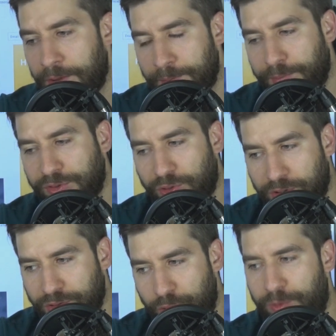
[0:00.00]
But Laura
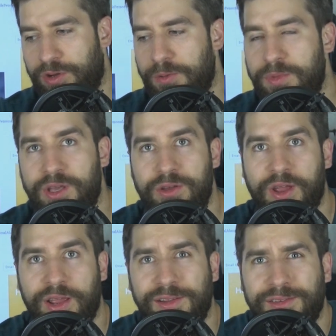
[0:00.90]
Loomer, to me, you
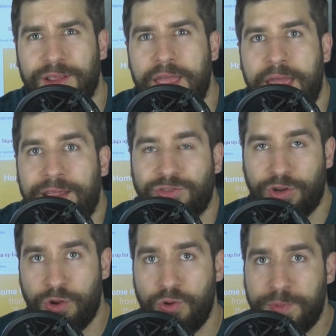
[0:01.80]
guys, has
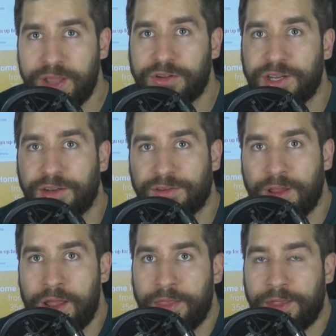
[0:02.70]
two big lanes
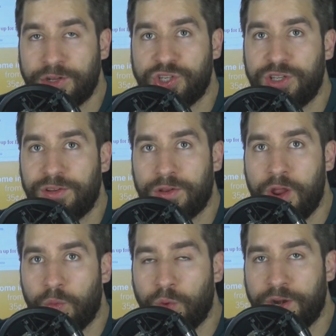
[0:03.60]
that she's
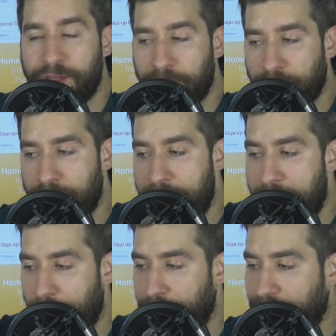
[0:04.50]
running in,
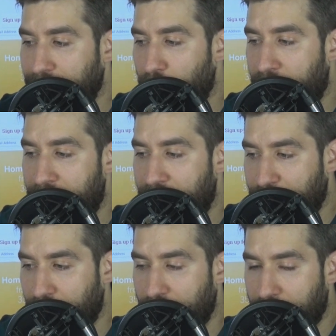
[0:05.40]
and this is why I
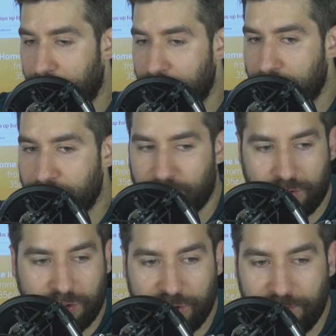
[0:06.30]
think
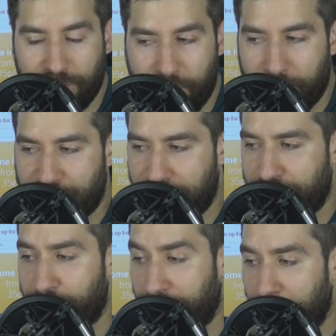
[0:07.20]
she's doing what she's
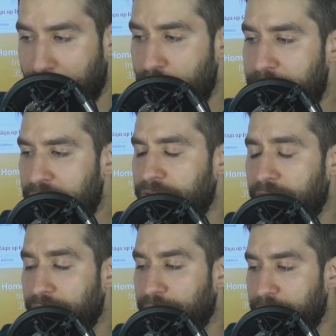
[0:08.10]
doing. Her two big
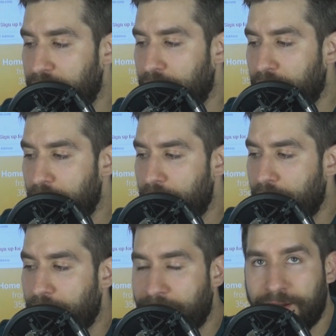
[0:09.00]
lanes being
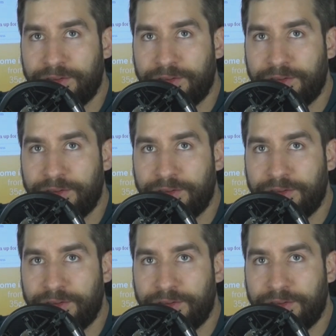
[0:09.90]
against